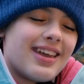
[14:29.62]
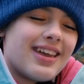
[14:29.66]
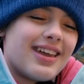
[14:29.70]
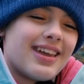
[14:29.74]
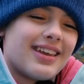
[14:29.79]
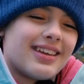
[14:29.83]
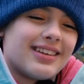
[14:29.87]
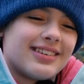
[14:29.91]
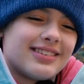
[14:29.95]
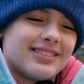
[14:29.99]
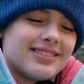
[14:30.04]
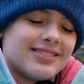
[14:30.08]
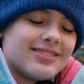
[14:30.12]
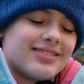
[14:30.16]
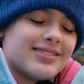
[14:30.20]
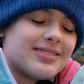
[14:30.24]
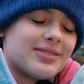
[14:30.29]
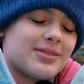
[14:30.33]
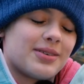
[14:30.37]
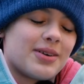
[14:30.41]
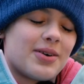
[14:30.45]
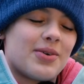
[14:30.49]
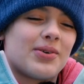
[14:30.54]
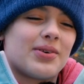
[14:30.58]
and
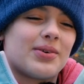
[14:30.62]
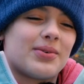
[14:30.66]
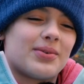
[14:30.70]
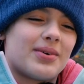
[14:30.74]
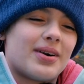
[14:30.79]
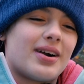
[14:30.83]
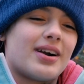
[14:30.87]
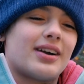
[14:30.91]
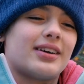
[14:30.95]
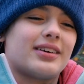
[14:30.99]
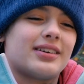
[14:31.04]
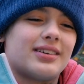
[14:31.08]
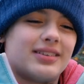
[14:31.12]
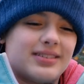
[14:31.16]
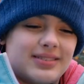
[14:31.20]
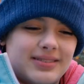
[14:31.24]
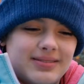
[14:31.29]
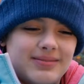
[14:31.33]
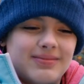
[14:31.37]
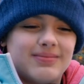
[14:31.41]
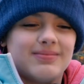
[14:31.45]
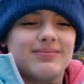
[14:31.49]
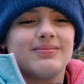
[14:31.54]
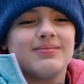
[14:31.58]
go on a walk.
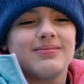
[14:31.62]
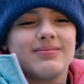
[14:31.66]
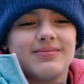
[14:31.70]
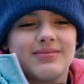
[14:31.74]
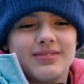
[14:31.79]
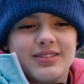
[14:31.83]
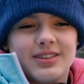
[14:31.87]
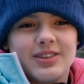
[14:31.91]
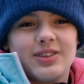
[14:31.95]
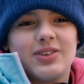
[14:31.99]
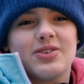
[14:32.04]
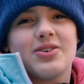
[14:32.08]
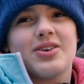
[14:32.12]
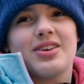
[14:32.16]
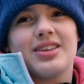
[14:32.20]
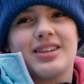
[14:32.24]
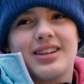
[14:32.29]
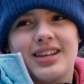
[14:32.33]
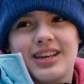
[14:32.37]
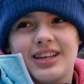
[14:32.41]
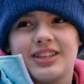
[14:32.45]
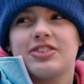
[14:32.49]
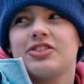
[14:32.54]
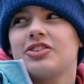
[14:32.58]
Enjoy the
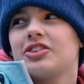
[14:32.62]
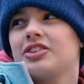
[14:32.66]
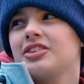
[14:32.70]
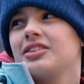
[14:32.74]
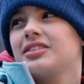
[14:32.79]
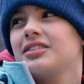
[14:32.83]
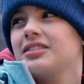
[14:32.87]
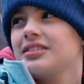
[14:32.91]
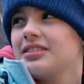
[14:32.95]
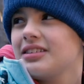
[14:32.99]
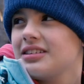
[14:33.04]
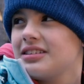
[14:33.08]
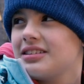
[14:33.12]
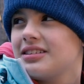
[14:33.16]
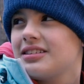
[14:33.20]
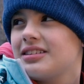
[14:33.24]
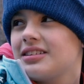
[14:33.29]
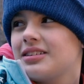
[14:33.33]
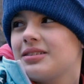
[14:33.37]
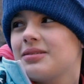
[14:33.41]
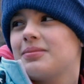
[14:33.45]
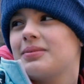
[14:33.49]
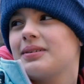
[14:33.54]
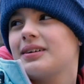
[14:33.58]
nature, listen
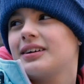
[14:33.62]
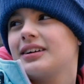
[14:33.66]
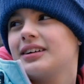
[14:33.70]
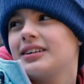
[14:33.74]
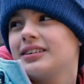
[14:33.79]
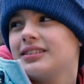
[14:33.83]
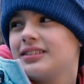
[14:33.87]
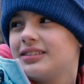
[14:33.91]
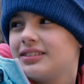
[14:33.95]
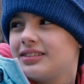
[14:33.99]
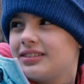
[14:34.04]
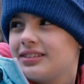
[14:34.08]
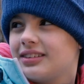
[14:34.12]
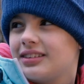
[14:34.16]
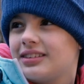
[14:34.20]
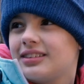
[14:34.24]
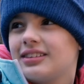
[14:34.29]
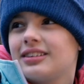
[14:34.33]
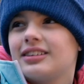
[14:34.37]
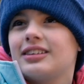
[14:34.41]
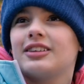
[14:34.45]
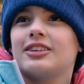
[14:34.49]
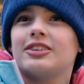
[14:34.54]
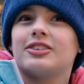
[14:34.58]
to the birds,
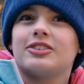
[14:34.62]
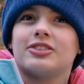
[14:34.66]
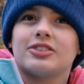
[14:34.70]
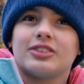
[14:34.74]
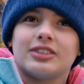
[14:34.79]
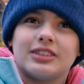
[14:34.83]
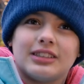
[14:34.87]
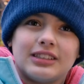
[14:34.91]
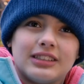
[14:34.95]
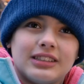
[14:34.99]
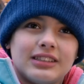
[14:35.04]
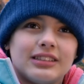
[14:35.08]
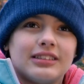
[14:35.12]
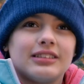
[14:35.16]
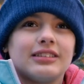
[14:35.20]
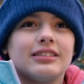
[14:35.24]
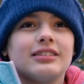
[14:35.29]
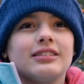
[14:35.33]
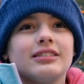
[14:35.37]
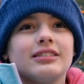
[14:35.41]
listen to the trees.